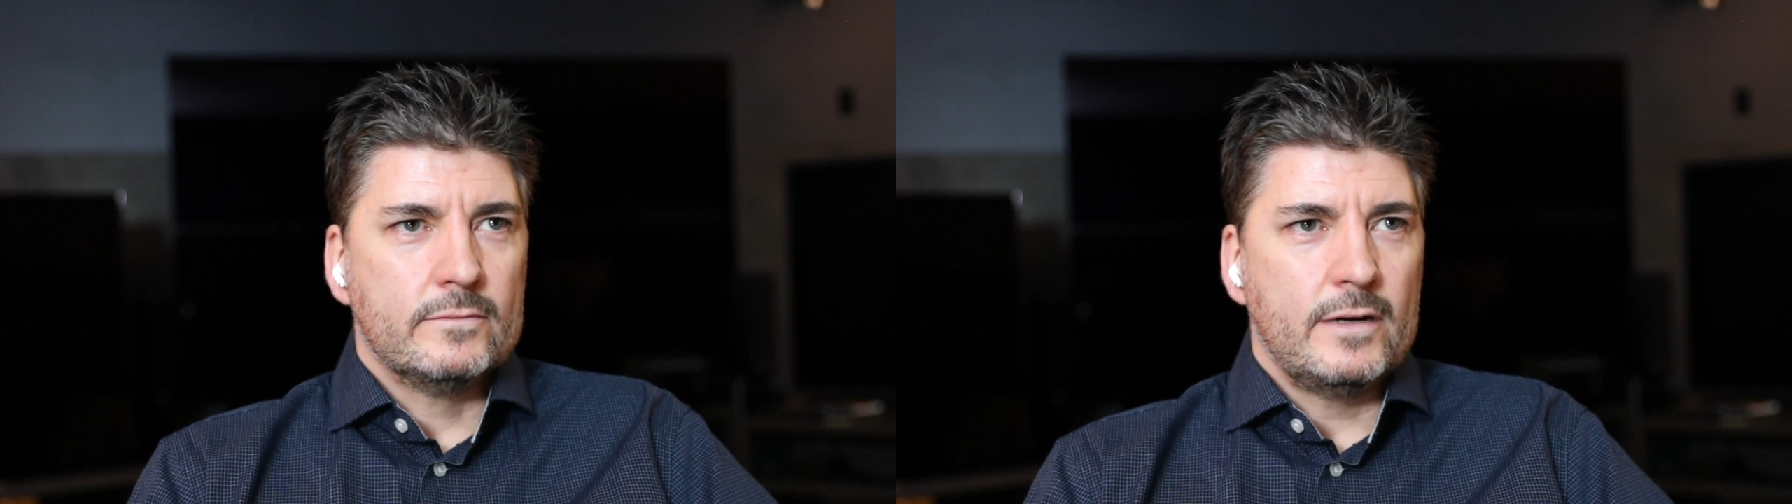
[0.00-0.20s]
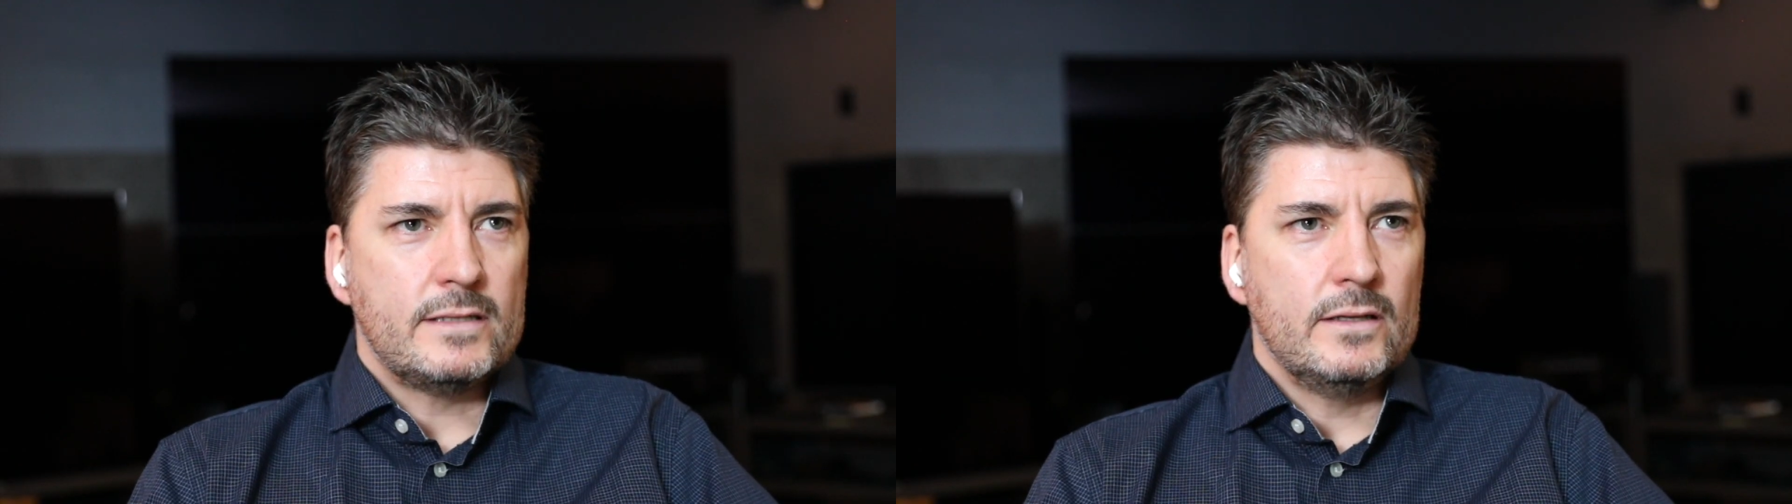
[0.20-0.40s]

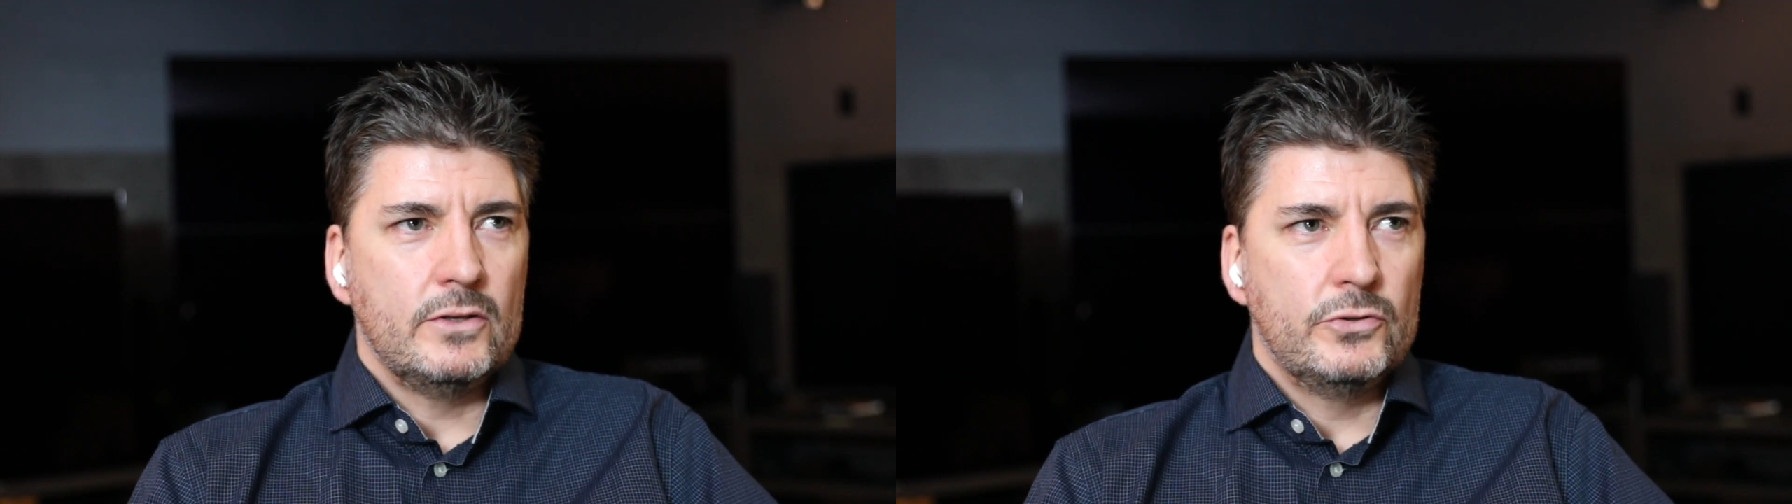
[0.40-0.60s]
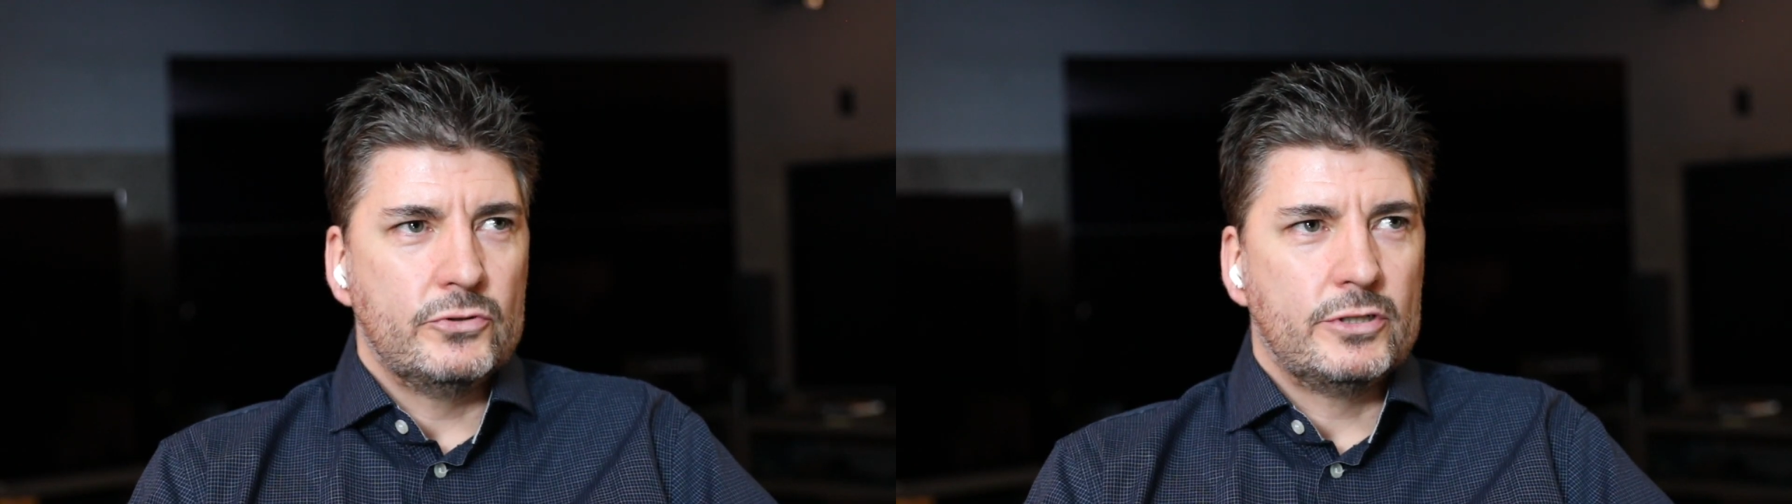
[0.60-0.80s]

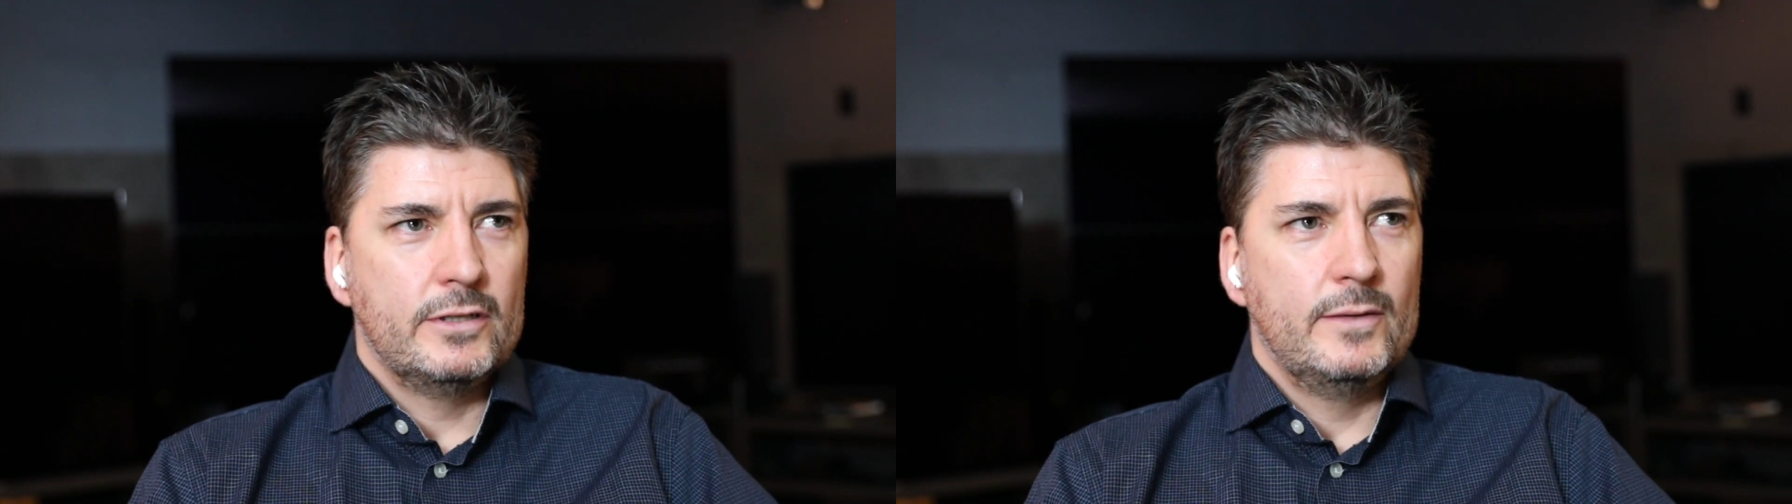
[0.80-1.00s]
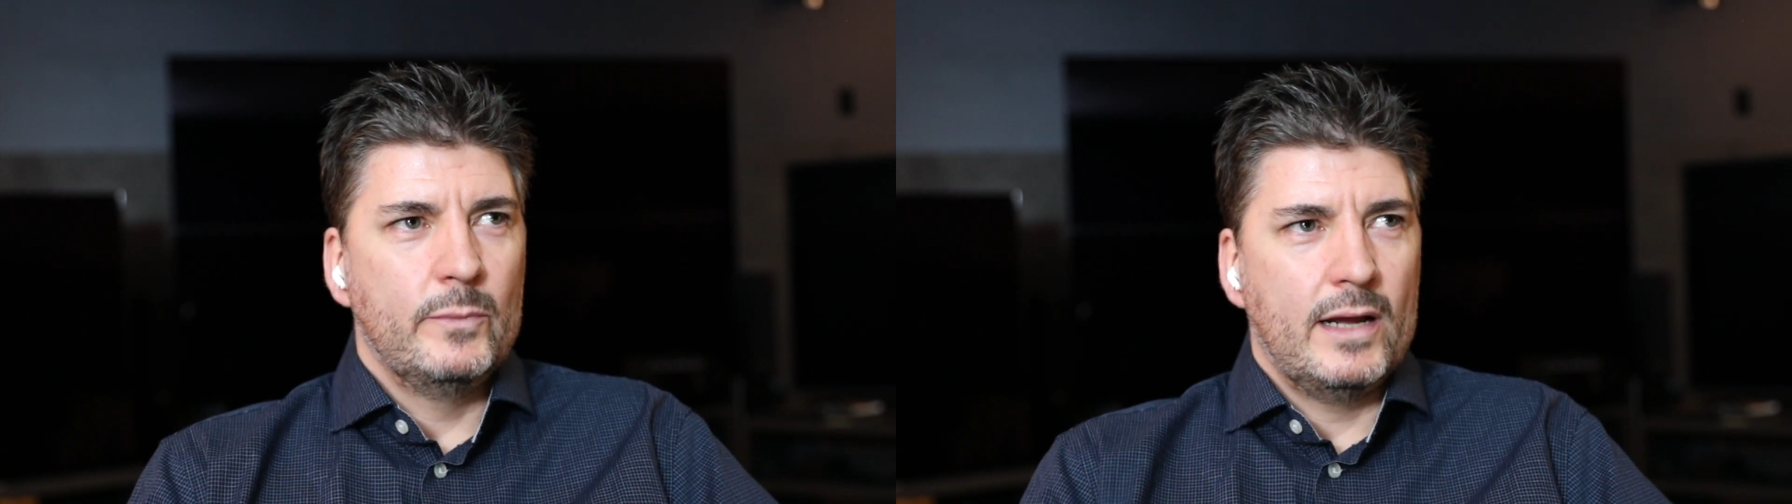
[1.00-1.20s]
Resolution,
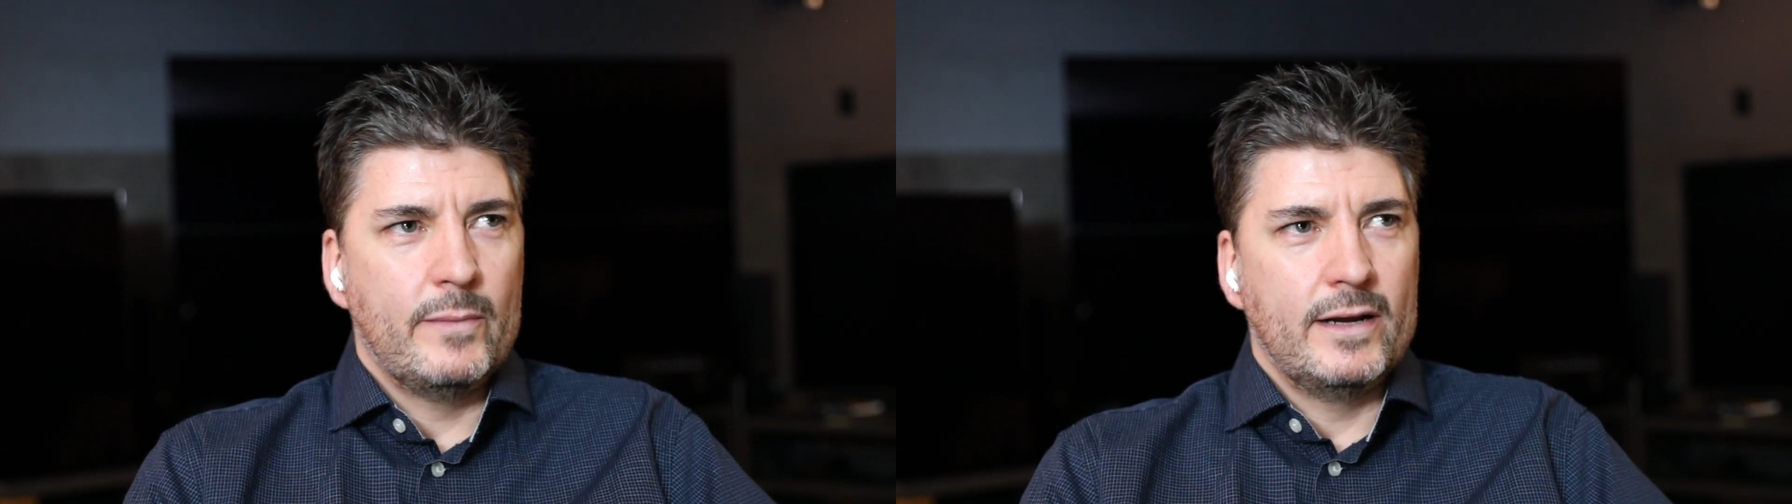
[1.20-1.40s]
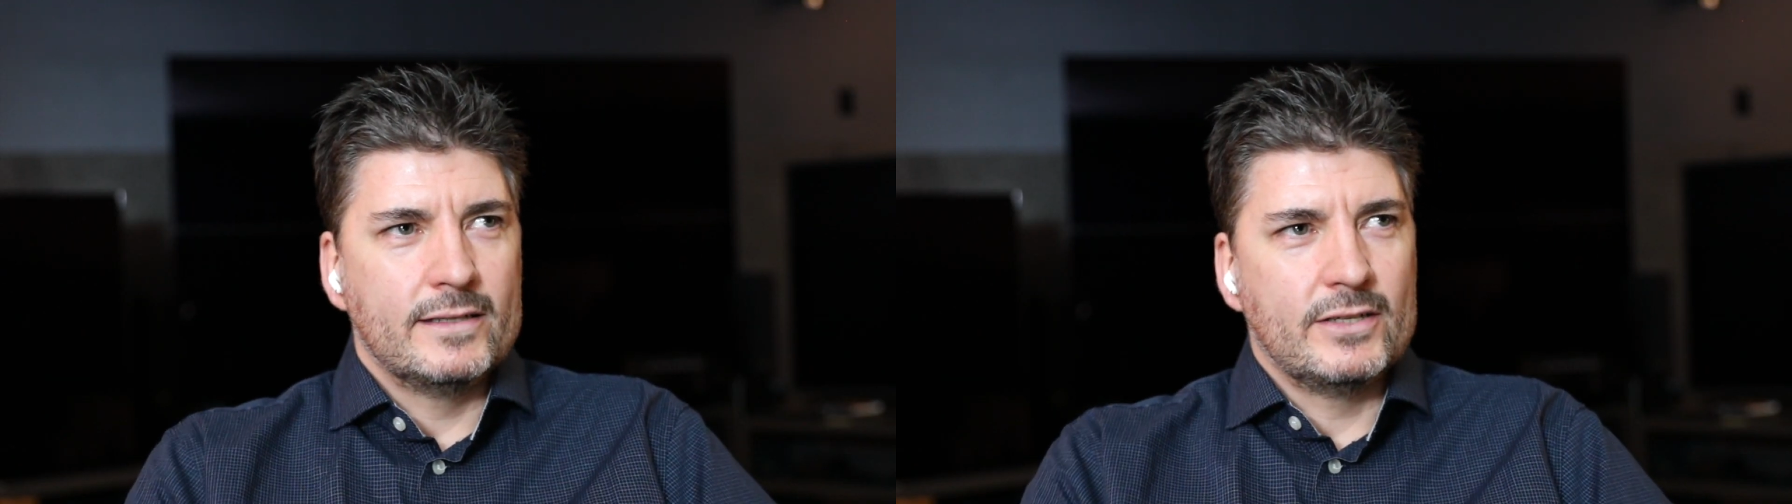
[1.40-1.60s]
in my mind,